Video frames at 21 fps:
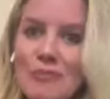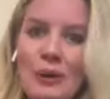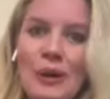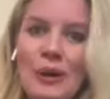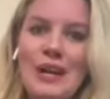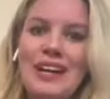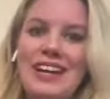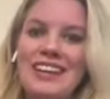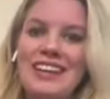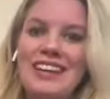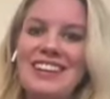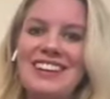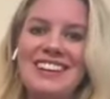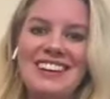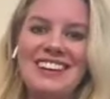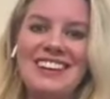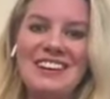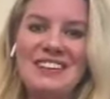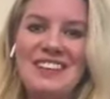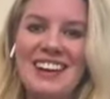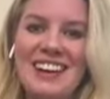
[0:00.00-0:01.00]
breathe, you
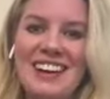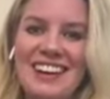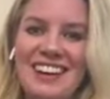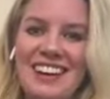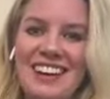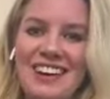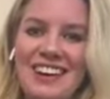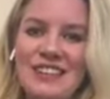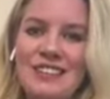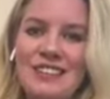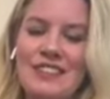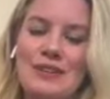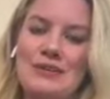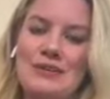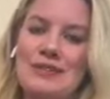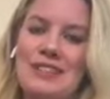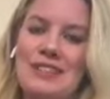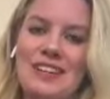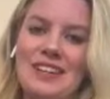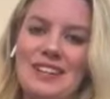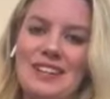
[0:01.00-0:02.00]
know, like all of those
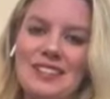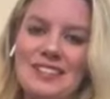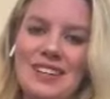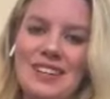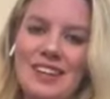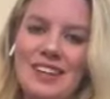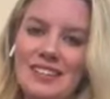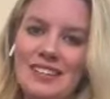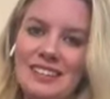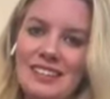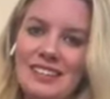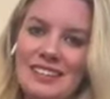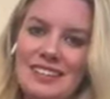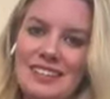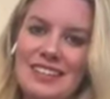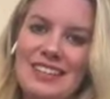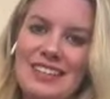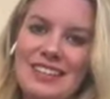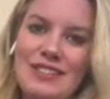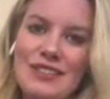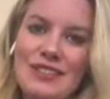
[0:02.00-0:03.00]
things. Like,
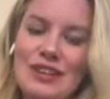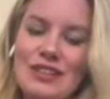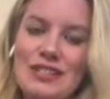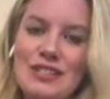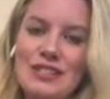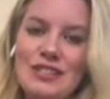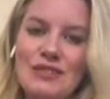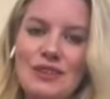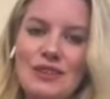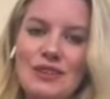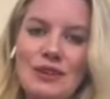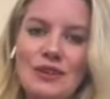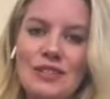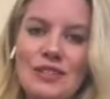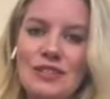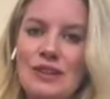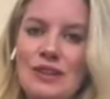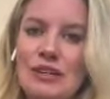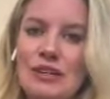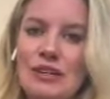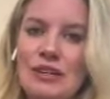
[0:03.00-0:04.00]
you can just
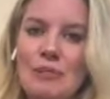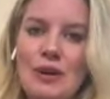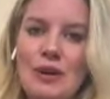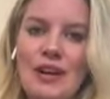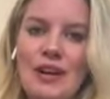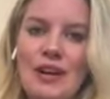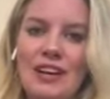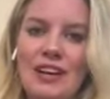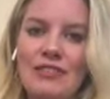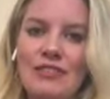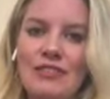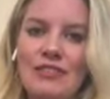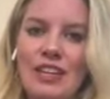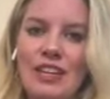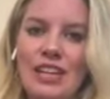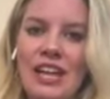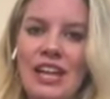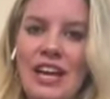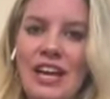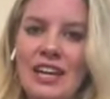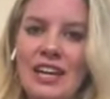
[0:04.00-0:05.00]
focus on your breath. I
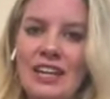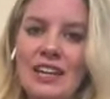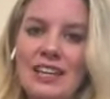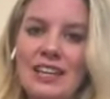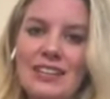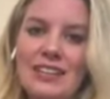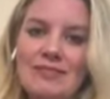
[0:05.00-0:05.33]
feel like